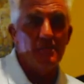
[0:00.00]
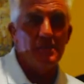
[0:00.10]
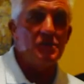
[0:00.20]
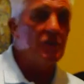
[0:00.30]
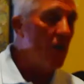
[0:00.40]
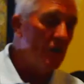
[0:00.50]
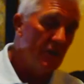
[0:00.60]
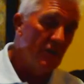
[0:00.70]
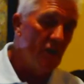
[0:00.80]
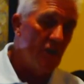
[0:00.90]
But you're going
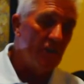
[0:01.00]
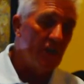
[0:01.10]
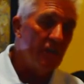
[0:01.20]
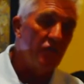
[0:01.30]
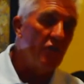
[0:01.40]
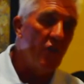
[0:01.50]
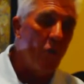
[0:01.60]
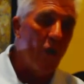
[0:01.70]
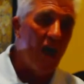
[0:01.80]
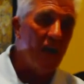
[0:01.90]
to learn. And you
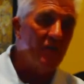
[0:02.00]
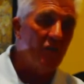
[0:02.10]
know what?